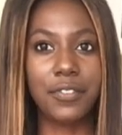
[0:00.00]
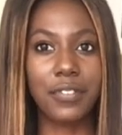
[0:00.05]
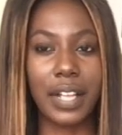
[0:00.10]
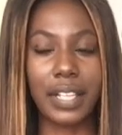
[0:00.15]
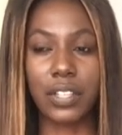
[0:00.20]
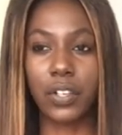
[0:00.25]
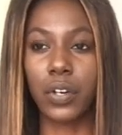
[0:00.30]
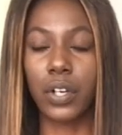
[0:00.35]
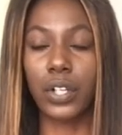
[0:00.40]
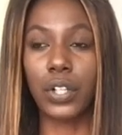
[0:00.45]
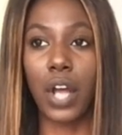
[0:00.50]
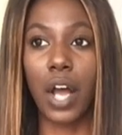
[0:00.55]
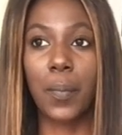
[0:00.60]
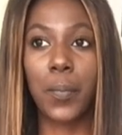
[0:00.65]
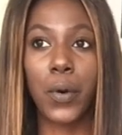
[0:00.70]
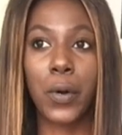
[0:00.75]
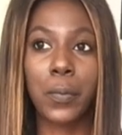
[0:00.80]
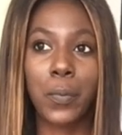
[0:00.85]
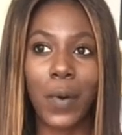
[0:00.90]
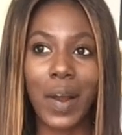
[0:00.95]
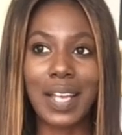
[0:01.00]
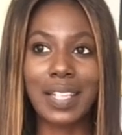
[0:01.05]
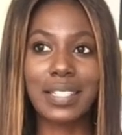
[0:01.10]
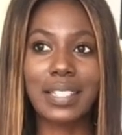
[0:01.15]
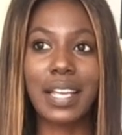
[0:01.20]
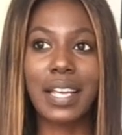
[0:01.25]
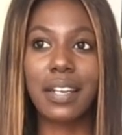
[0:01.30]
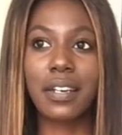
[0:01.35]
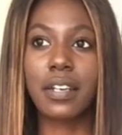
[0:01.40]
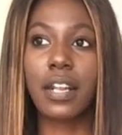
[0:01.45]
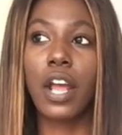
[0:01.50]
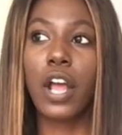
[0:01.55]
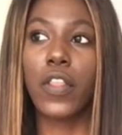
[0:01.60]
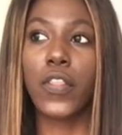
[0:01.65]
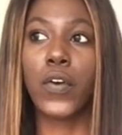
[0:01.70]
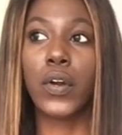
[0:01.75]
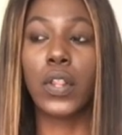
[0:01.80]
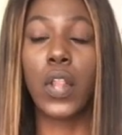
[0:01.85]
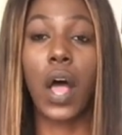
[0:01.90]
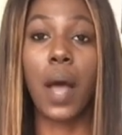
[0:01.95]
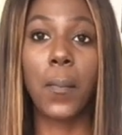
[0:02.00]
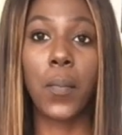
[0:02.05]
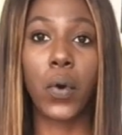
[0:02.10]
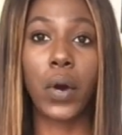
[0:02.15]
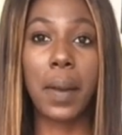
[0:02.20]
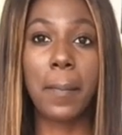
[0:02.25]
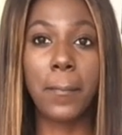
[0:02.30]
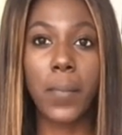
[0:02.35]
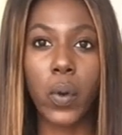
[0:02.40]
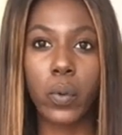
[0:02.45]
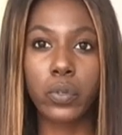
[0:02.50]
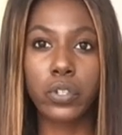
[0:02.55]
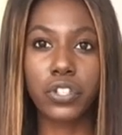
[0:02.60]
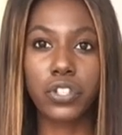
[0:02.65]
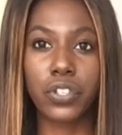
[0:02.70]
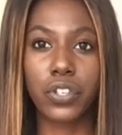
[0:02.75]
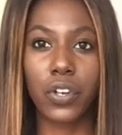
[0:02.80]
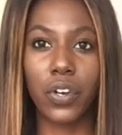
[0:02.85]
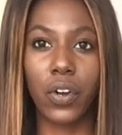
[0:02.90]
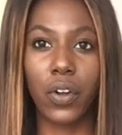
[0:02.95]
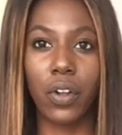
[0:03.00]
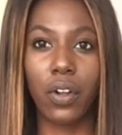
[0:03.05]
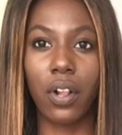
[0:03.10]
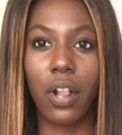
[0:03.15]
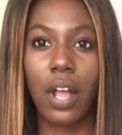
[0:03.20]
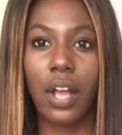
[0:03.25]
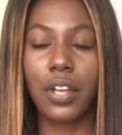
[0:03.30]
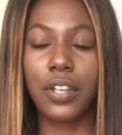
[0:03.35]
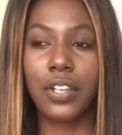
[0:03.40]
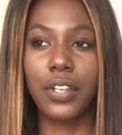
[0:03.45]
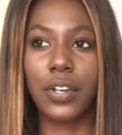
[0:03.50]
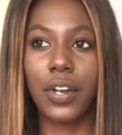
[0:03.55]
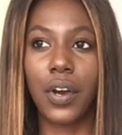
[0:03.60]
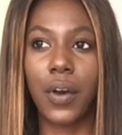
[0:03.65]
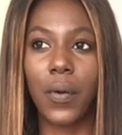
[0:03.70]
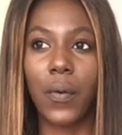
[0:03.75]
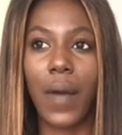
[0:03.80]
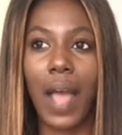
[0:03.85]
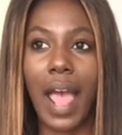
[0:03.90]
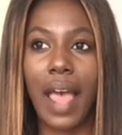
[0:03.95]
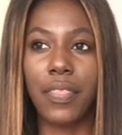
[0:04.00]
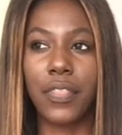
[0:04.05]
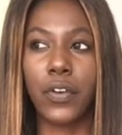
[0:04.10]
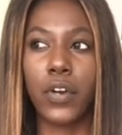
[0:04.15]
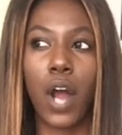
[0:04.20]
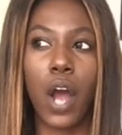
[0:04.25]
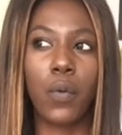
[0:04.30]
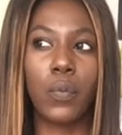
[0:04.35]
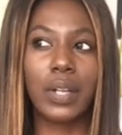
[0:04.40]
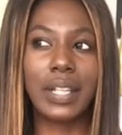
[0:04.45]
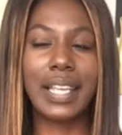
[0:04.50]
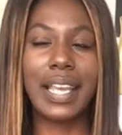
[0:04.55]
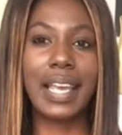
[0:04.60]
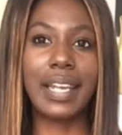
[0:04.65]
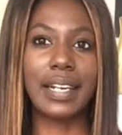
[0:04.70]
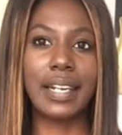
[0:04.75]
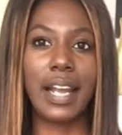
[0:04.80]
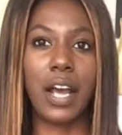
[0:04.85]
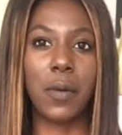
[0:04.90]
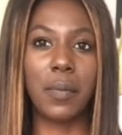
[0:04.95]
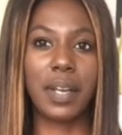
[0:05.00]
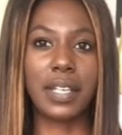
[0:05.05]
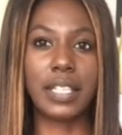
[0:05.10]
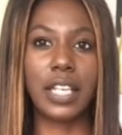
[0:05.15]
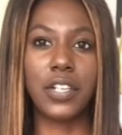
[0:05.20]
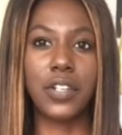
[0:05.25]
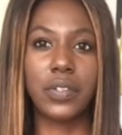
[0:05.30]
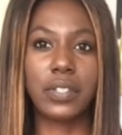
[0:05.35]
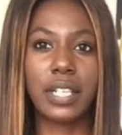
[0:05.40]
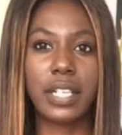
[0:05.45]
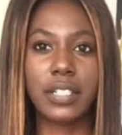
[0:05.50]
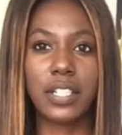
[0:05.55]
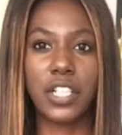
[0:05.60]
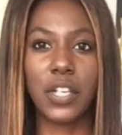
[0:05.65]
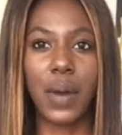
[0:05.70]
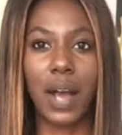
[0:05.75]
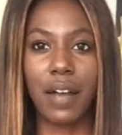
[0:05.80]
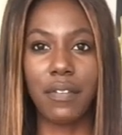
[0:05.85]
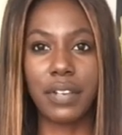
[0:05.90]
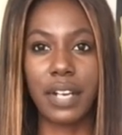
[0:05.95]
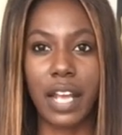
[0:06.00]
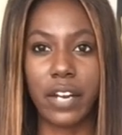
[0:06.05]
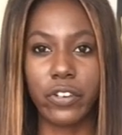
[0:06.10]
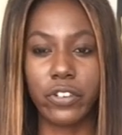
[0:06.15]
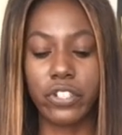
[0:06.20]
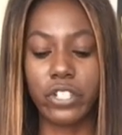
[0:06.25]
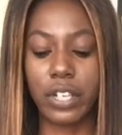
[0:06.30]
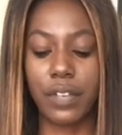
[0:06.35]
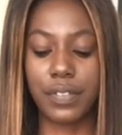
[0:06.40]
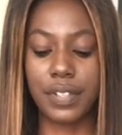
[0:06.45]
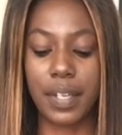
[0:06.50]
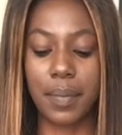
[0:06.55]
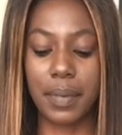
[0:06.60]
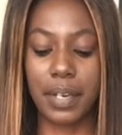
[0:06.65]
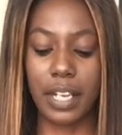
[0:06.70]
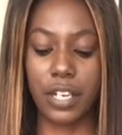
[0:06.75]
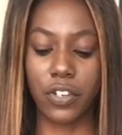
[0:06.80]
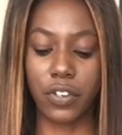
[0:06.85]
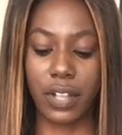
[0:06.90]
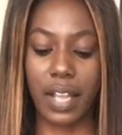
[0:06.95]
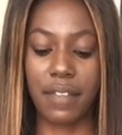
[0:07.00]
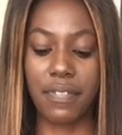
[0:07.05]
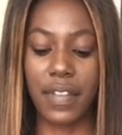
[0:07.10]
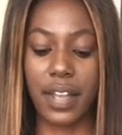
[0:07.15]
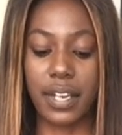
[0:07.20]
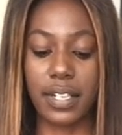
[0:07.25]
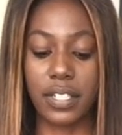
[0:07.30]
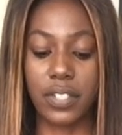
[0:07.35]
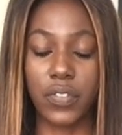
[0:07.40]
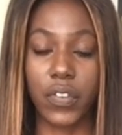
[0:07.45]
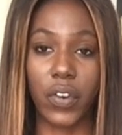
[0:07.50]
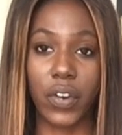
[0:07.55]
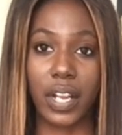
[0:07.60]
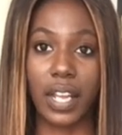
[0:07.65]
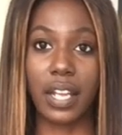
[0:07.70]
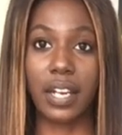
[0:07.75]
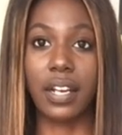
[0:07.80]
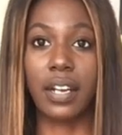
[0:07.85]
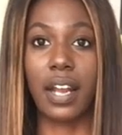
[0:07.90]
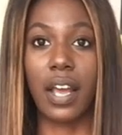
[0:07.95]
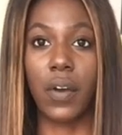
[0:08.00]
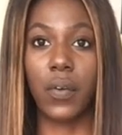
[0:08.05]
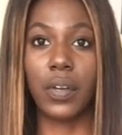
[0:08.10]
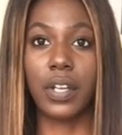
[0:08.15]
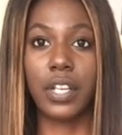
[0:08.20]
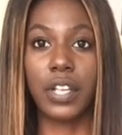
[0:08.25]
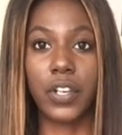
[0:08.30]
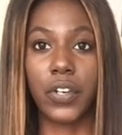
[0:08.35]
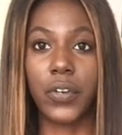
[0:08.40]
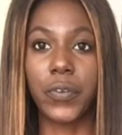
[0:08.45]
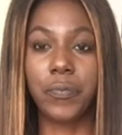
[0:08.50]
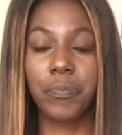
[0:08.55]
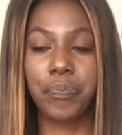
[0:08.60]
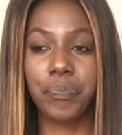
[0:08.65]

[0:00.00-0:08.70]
Like they're a lot more present. They're a lot more emotional, you know, and they're not really in and out because I do sense that you have an energy of somebody in your life that is very in and out here.